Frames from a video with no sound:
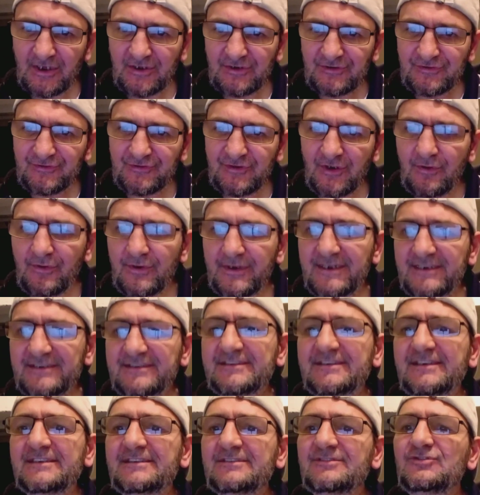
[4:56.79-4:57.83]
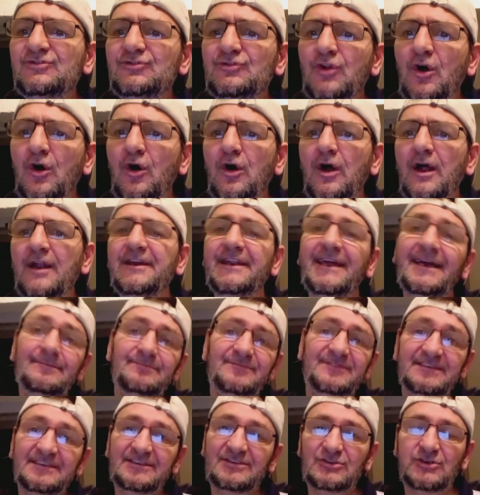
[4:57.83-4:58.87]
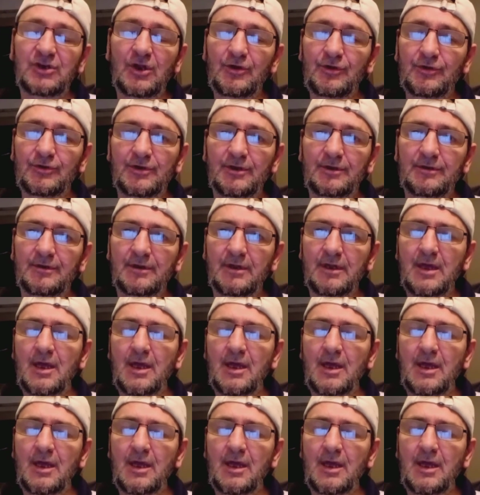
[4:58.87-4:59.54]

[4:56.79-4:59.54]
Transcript: so it is not an empty slogan,